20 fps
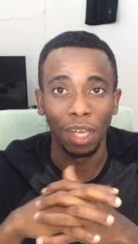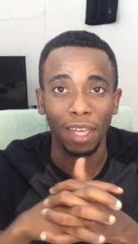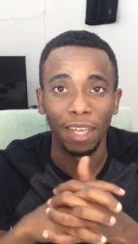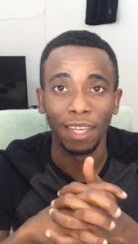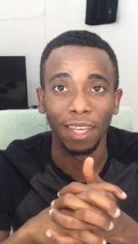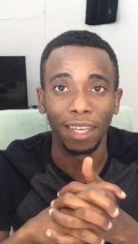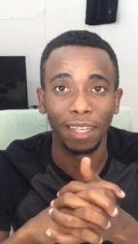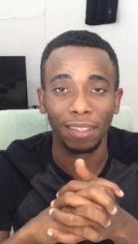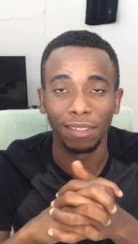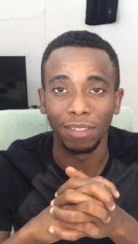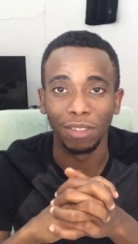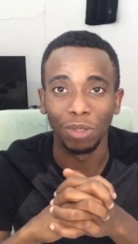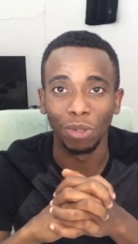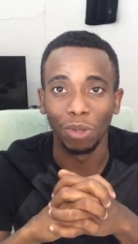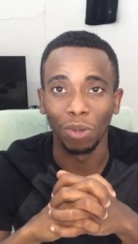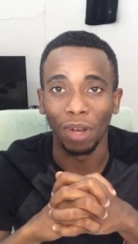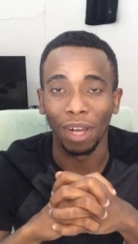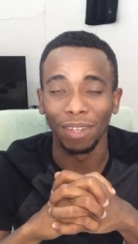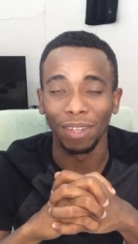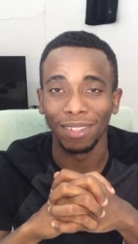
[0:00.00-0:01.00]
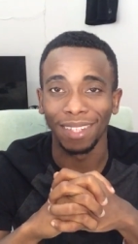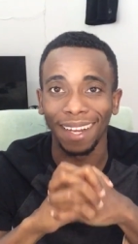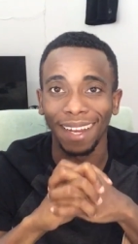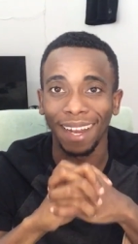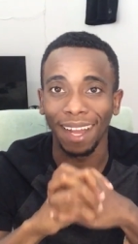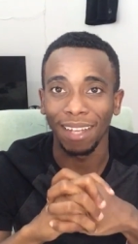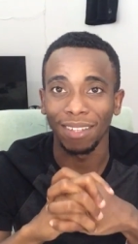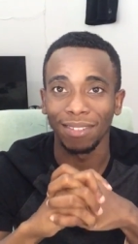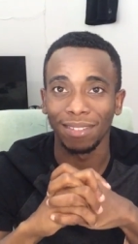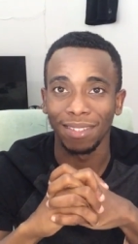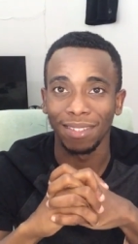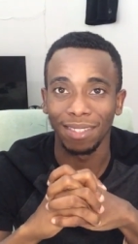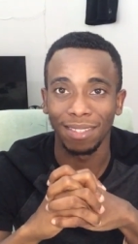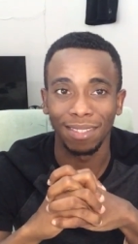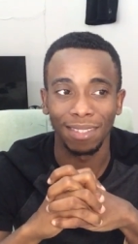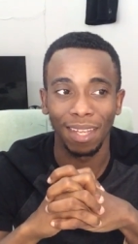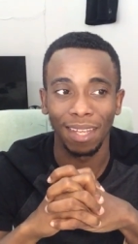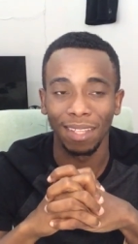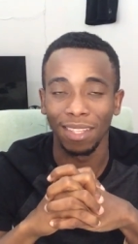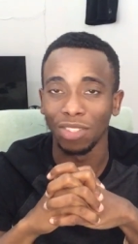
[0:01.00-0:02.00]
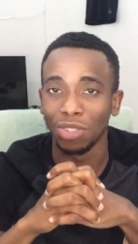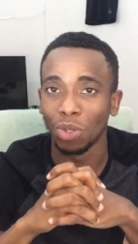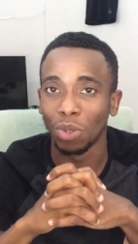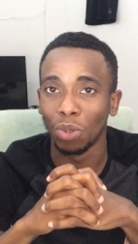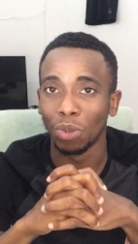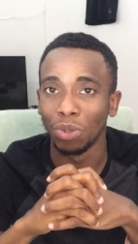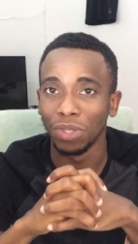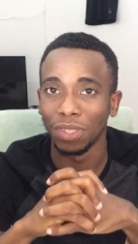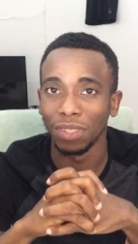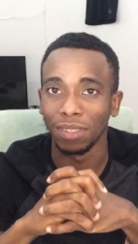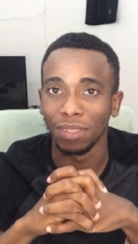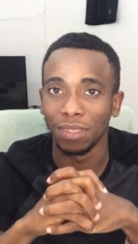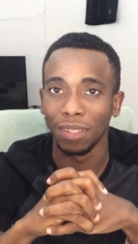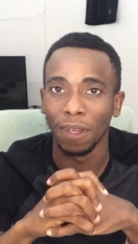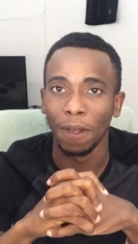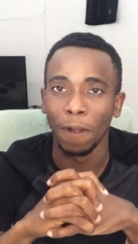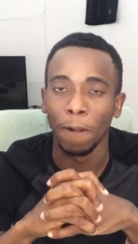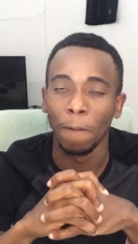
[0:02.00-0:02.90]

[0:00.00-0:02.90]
he has you know class these these coaches